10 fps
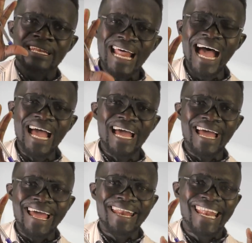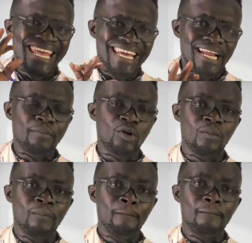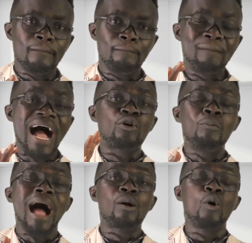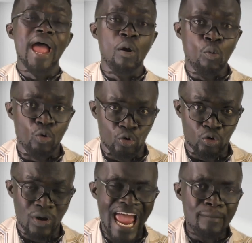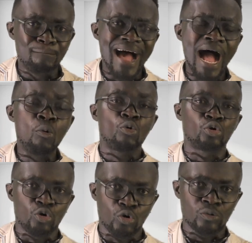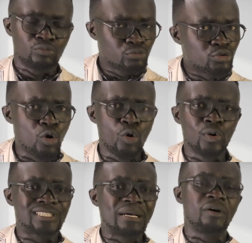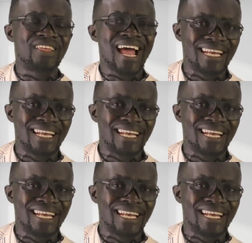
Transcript: Na Nigerian Makumako and Krono, and Mount Krono, though some of the